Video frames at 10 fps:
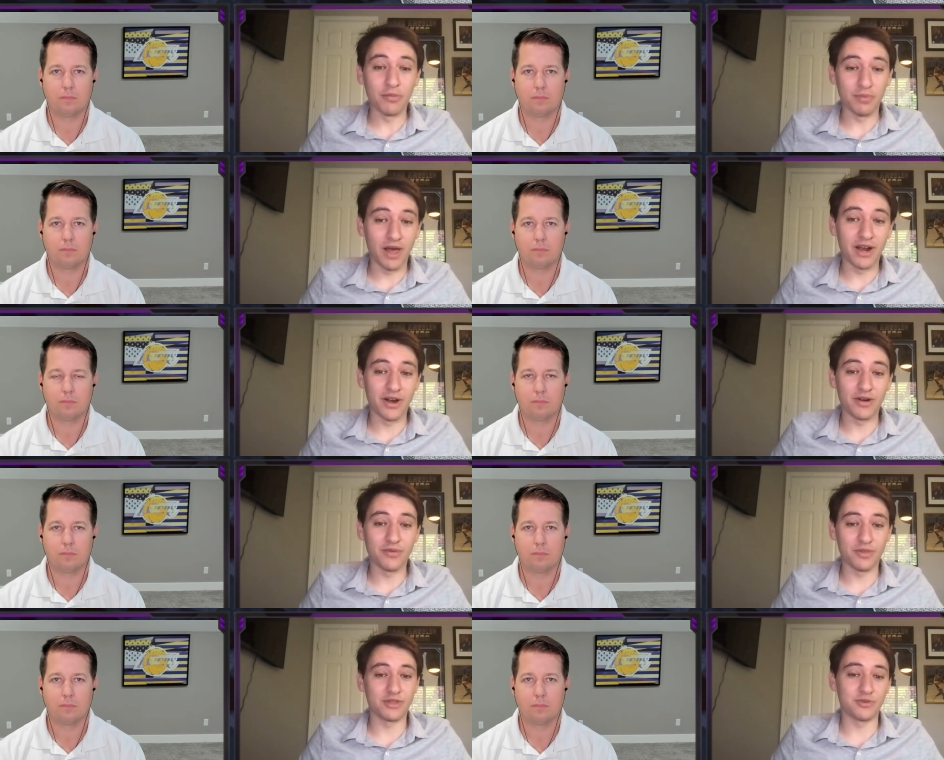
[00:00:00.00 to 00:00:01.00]
Speaker 1: player
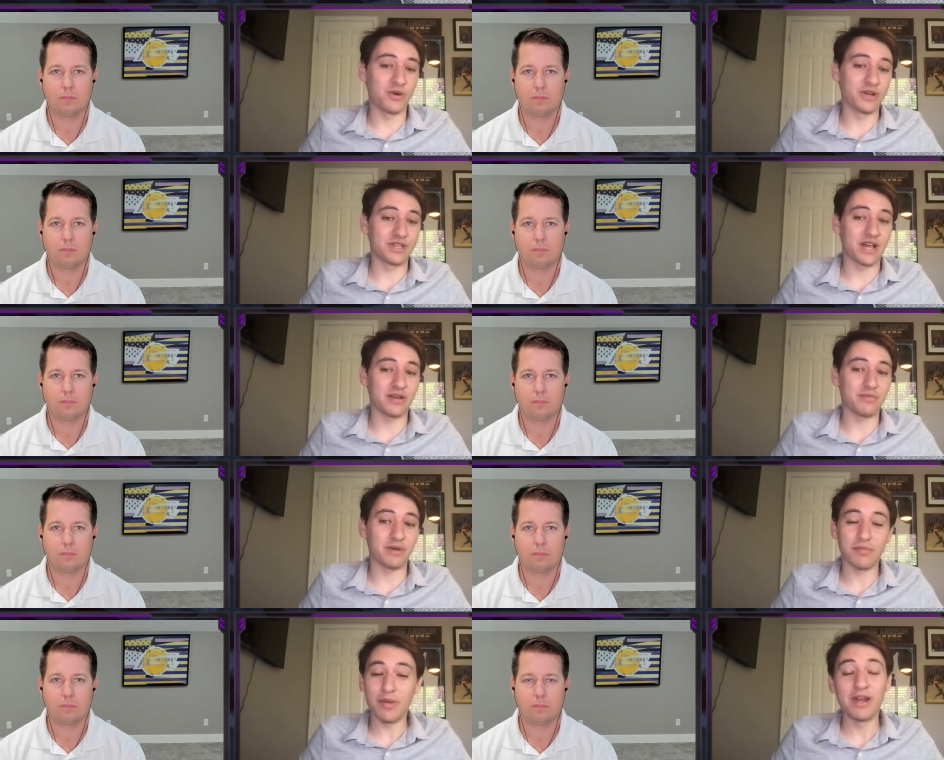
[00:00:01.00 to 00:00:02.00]
with the 22nd
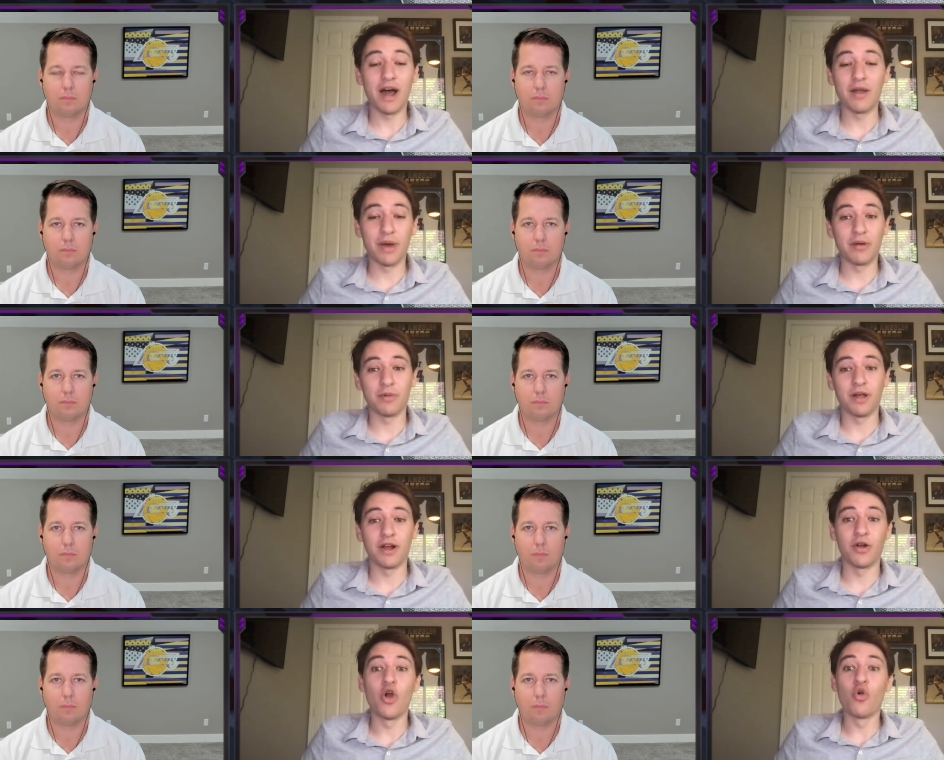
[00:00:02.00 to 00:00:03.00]
pick. Maybe not a better
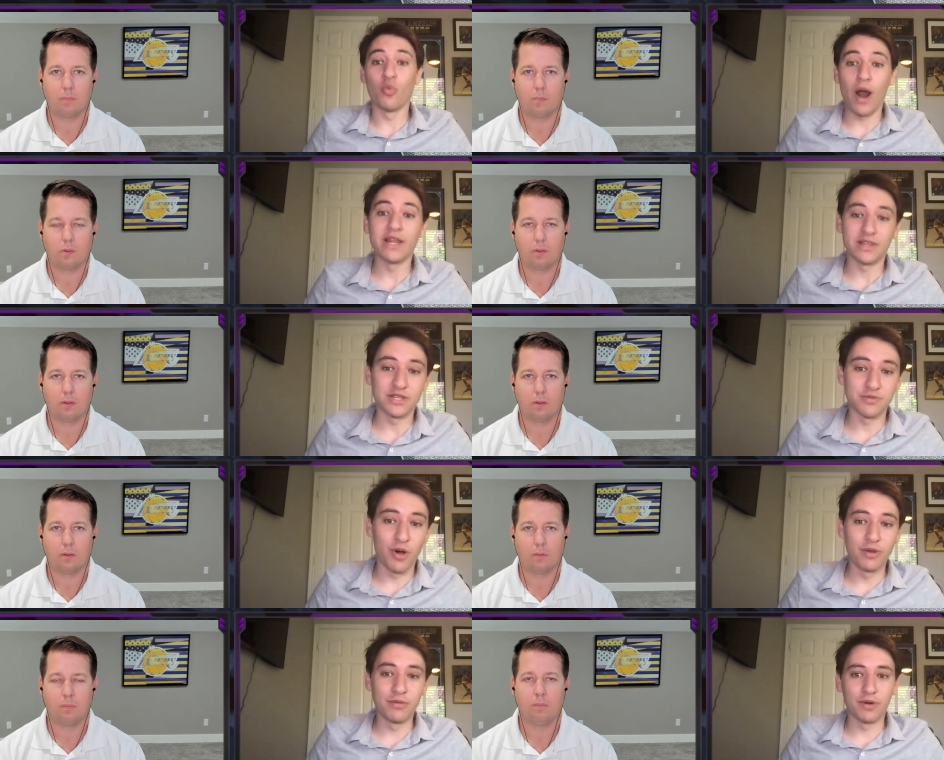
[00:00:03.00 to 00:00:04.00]
player right at this
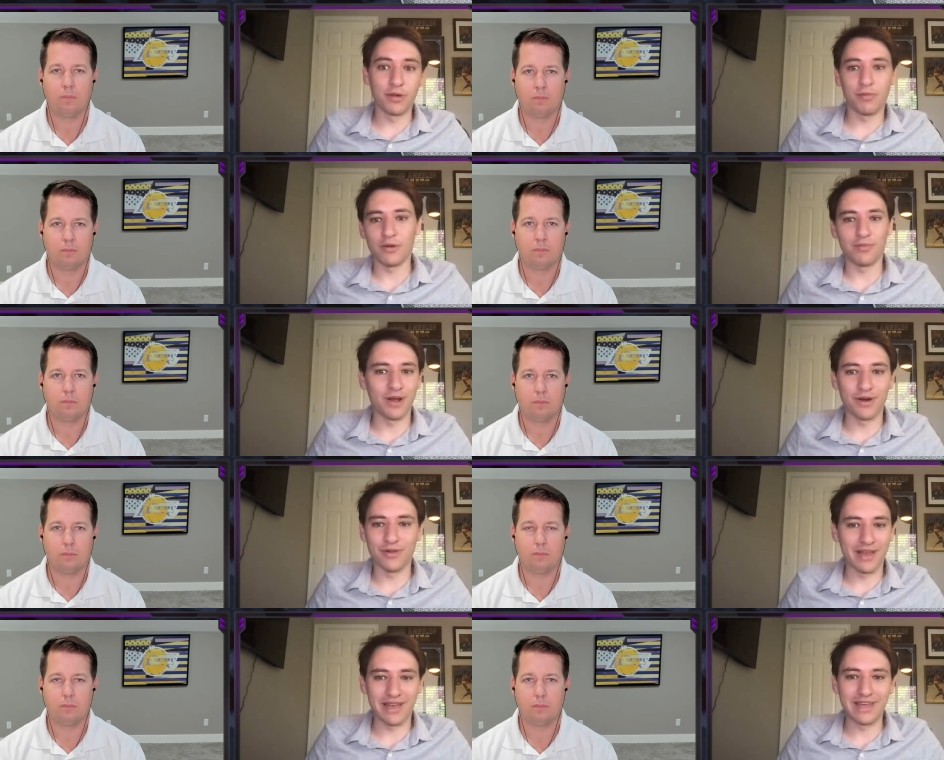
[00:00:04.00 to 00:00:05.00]
moment, but a better player
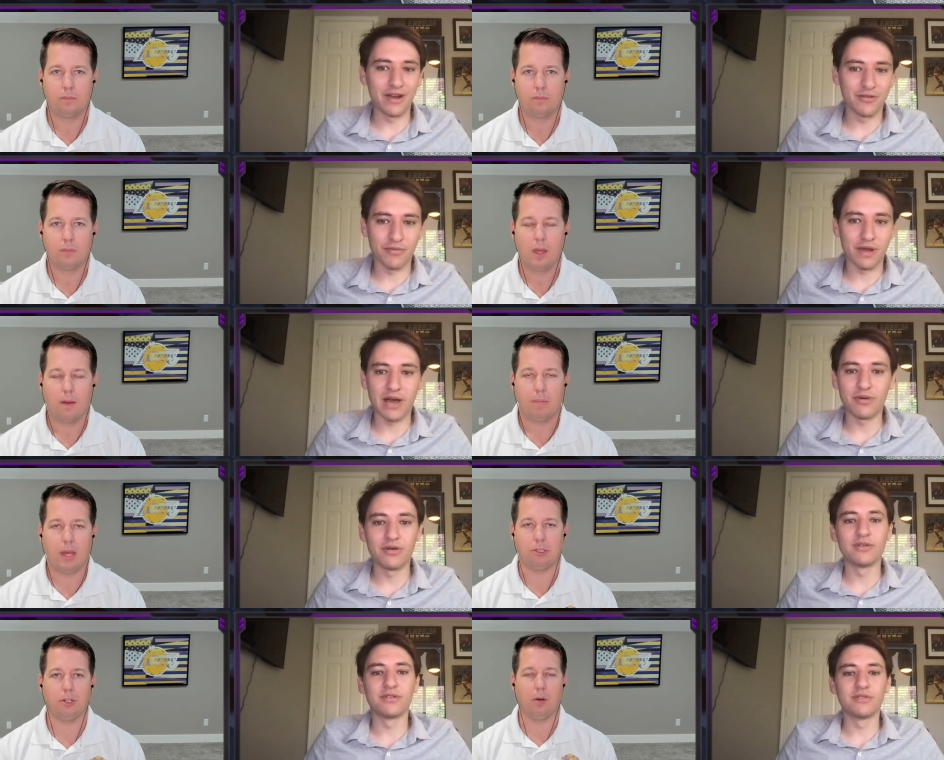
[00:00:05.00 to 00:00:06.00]
like a year from now.
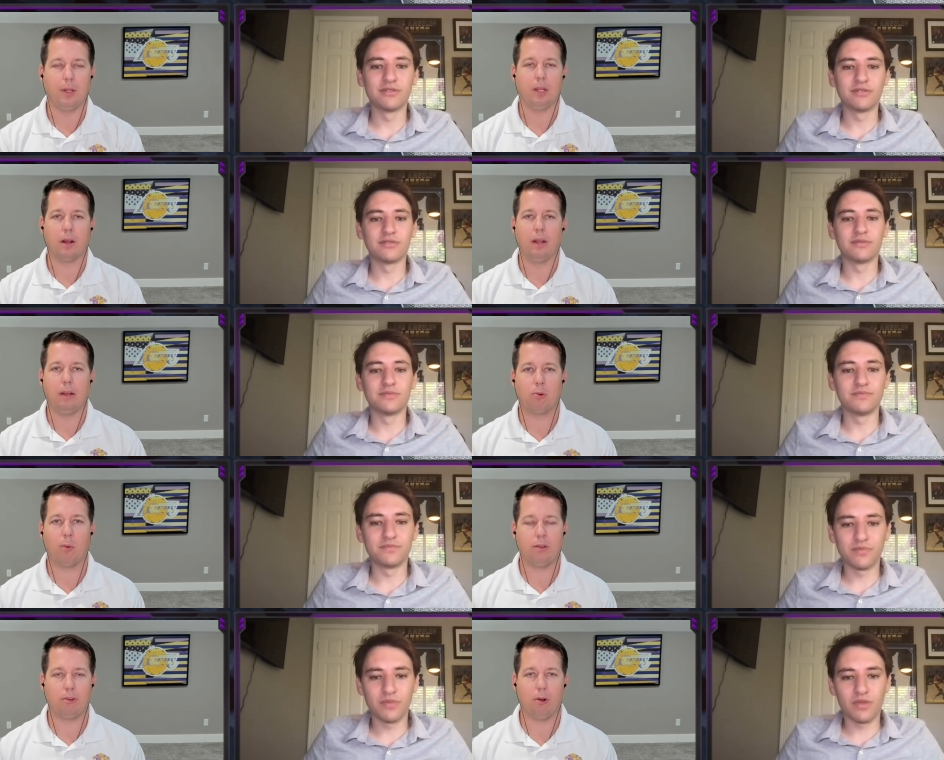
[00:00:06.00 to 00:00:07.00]
Speaker 2: Yeah, sure. I mean, look,
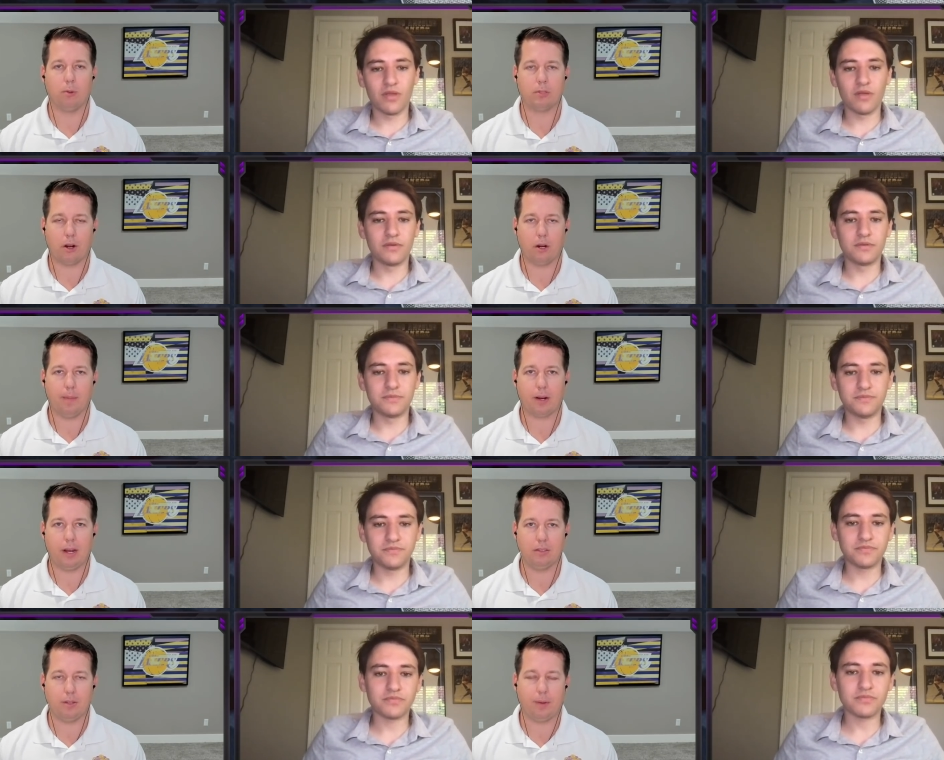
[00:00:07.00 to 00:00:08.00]
at 22, we're talking
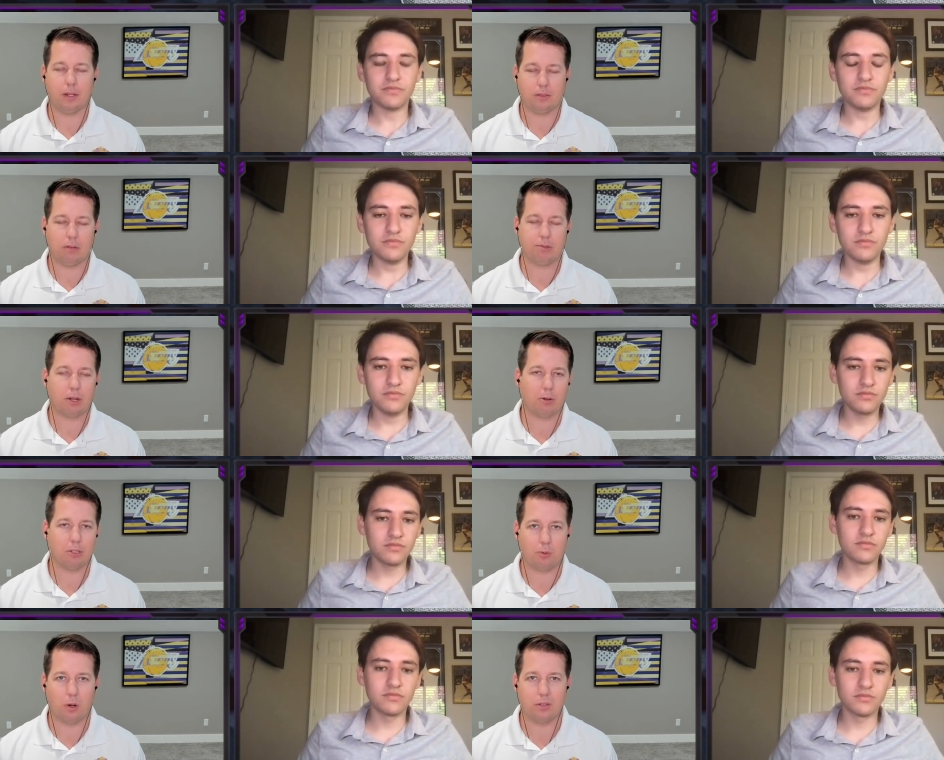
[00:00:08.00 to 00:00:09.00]
about guys. I mean, it sounds
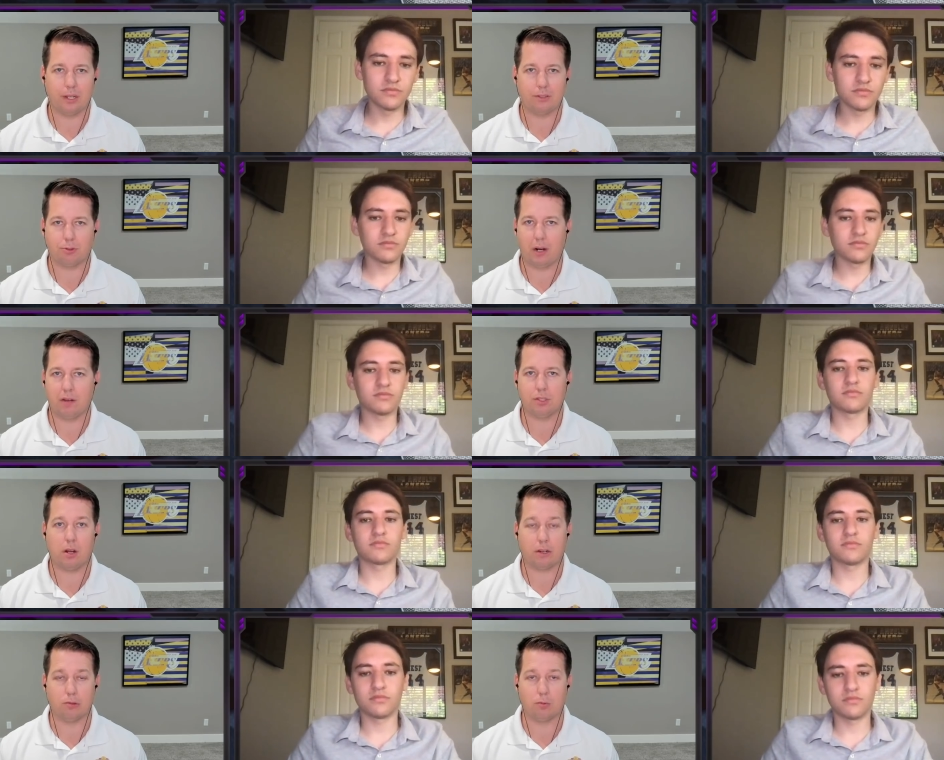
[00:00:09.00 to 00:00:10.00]
like Chris Duarte's
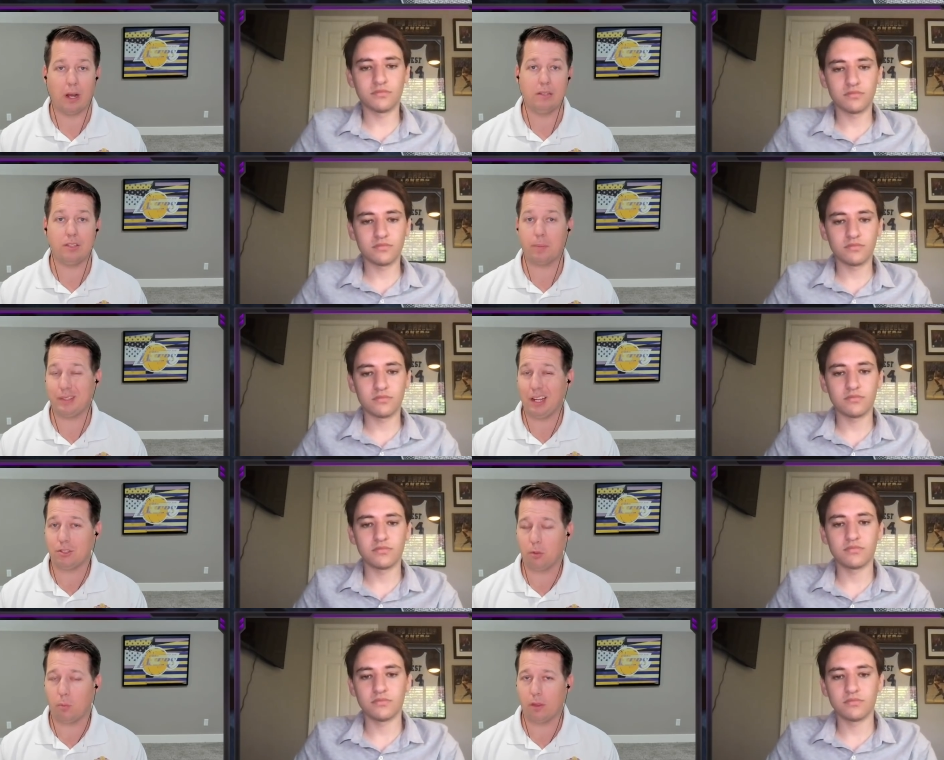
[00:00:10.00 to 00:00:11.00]
draft stock is rising.
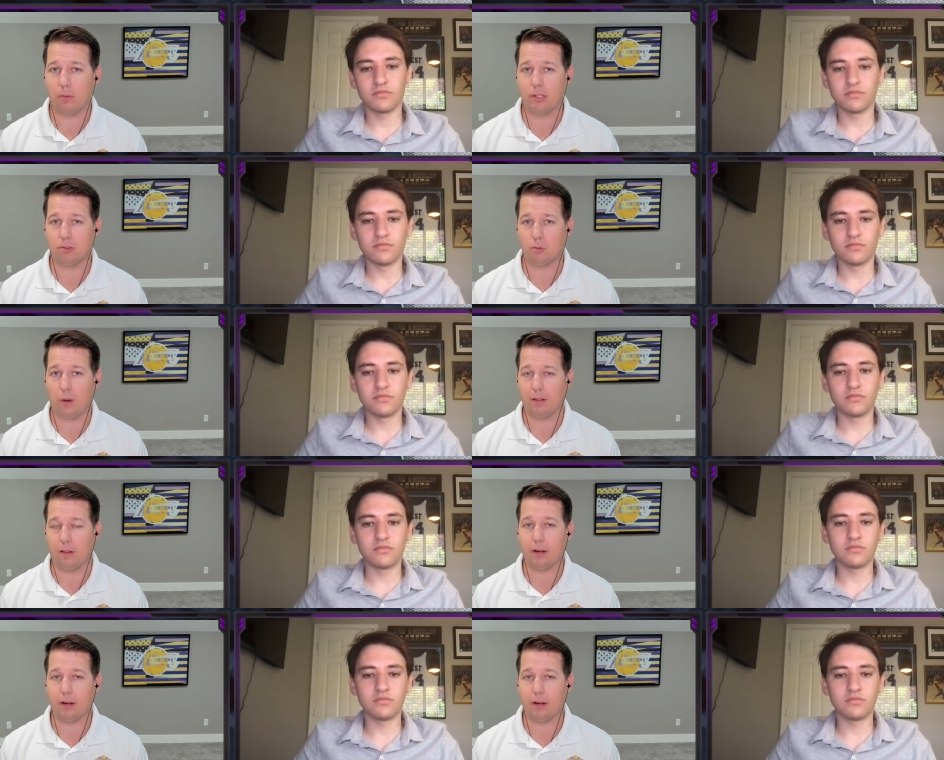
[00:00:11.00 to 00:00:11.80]
Potentially one of the reasons why